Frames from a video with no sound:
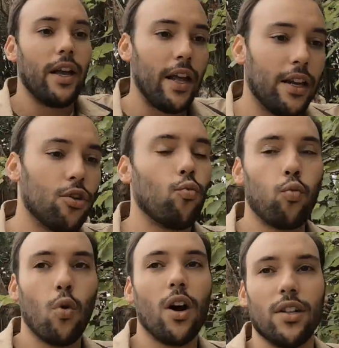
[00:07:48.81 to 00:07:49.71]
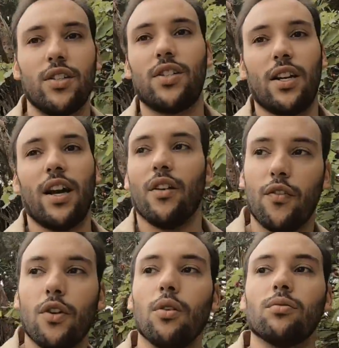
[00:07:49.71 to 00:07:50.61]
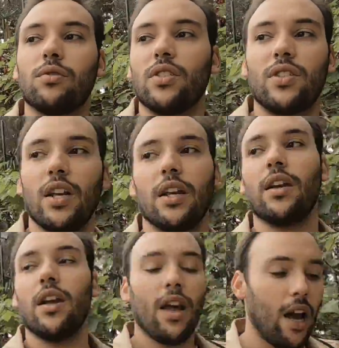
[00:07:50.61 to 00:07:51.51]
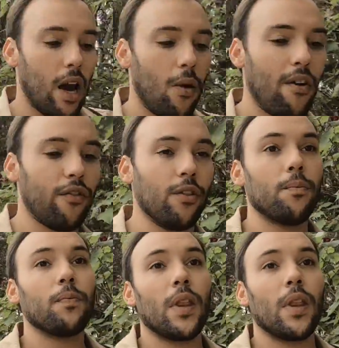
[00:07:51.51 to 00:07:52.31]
and it was kind of cool to see. However,